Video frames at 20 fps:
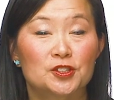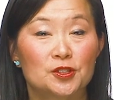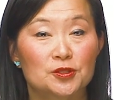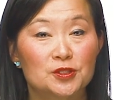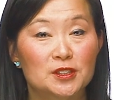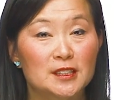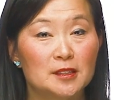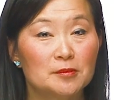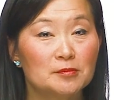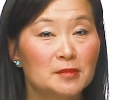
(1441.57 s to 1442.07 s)
So
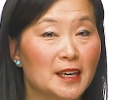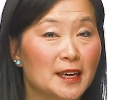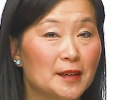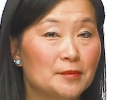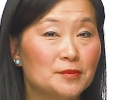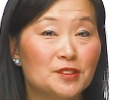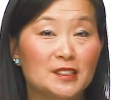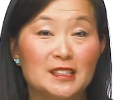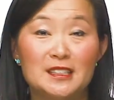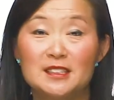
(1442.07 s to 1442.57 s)

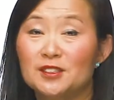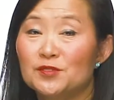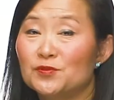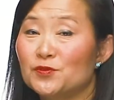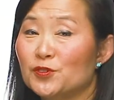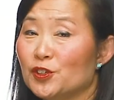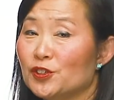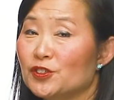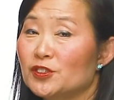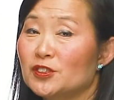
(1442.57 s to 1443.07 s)
sometimes
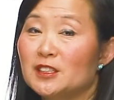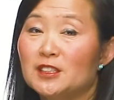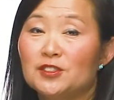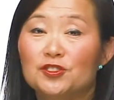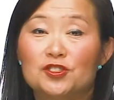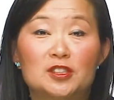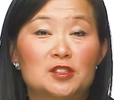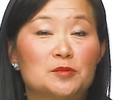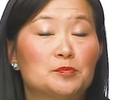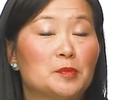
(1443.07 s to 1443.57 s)
inadvertently,
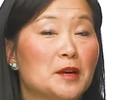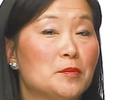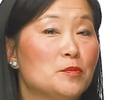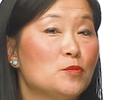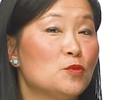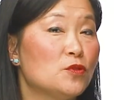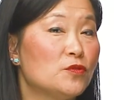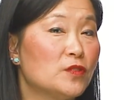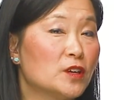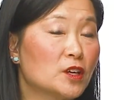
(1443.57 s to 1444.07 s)
just by
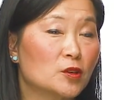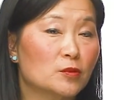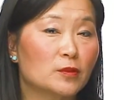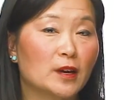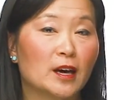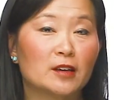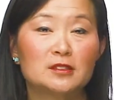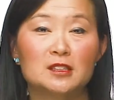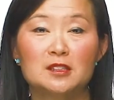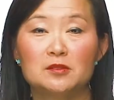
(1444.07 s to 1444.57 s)
moving
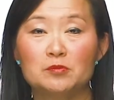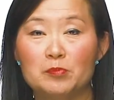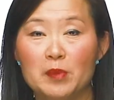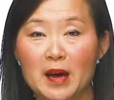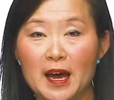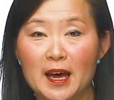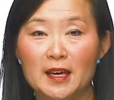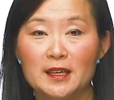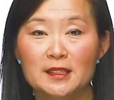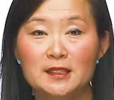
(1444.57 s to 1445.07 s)
around in
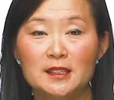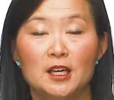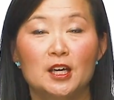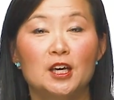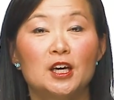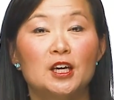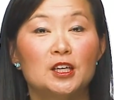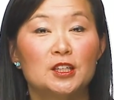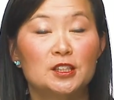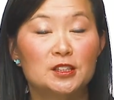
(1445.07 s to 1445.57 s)
bed,
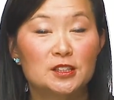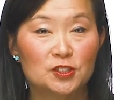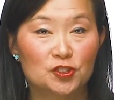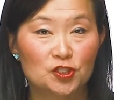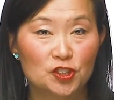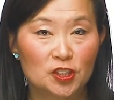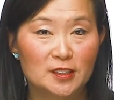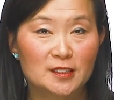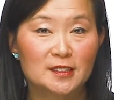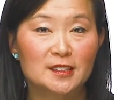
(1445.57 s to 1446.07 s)
is
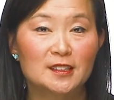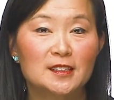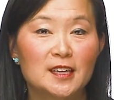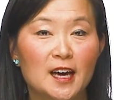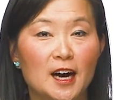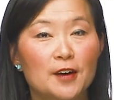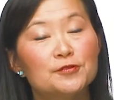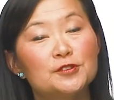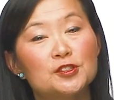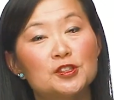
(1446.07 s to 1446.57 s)
just
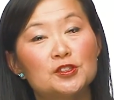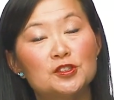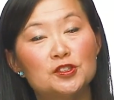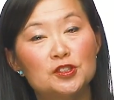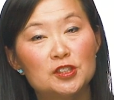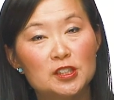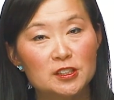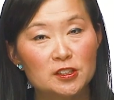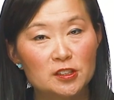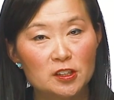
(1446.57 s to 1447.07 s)
enough to
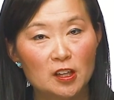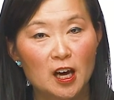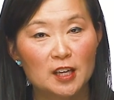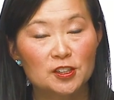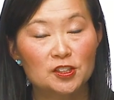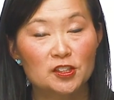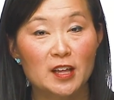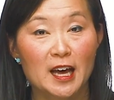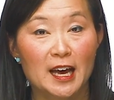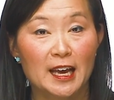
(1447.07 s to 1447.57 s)

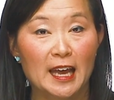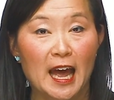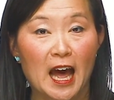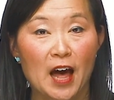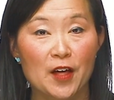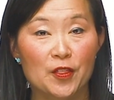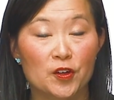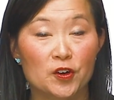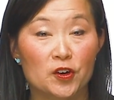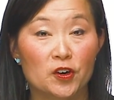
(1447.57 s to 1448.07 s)
dislodge that
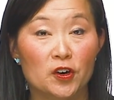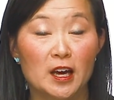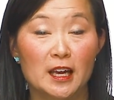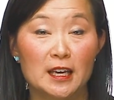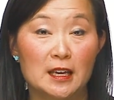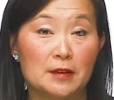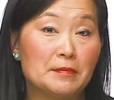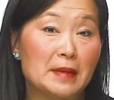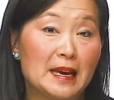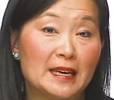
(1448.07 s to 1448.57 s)
catheter
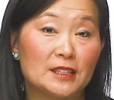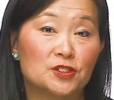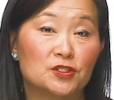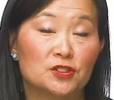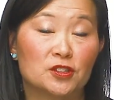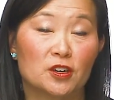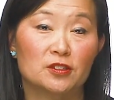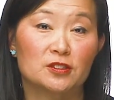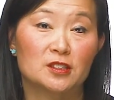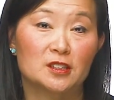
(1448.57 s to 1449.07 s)
and it may
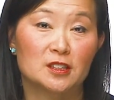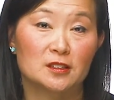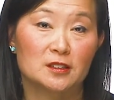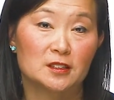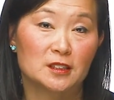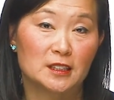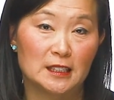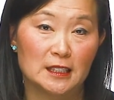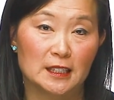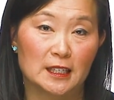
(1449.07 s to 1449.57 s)
start to
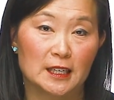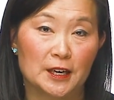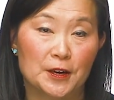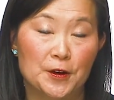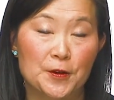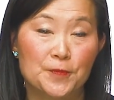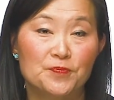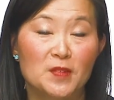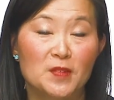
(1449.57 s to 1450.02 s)
leak.